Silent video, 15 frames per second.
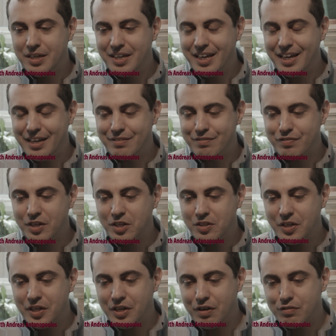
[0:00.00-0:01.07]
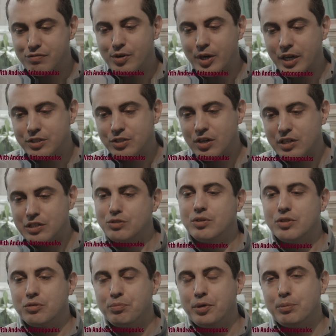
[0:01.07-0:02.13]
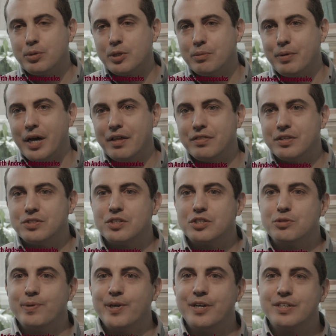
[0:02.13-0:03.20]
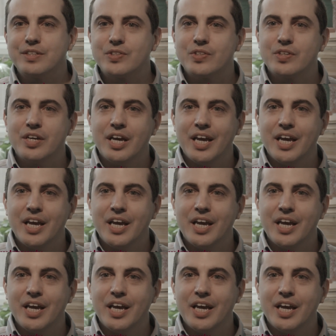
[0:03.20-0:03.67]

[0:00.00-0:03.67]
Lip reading: And funnily enough, when I talked to other people about this experience,